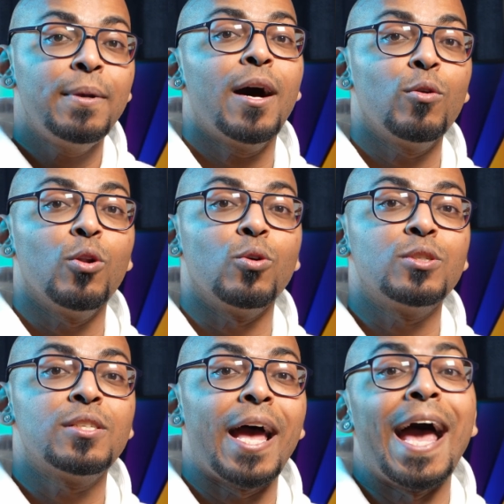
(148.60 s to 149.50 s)

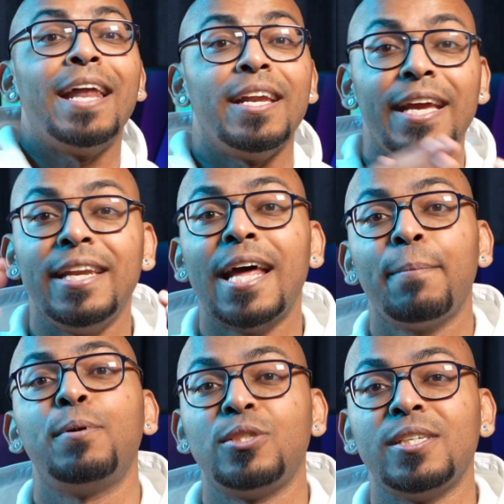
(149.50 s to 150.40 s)
downloads and
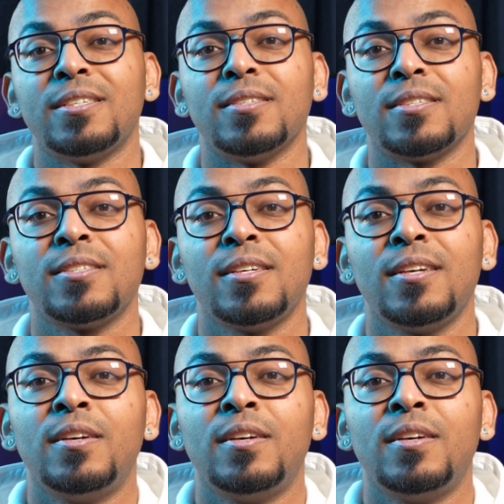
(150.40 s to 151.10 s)
in-app purchases.